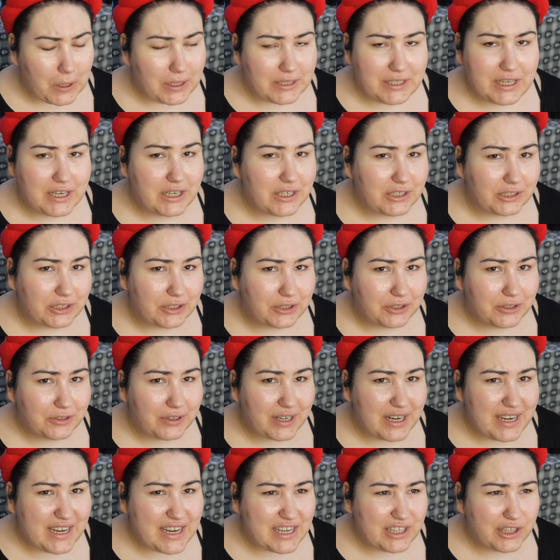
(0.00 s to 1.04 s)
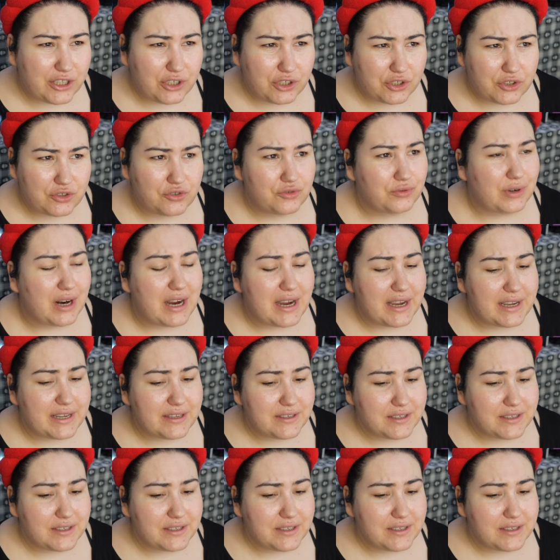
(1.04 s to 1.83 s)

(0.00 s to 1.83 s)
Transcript: didn't look great. It looked dry.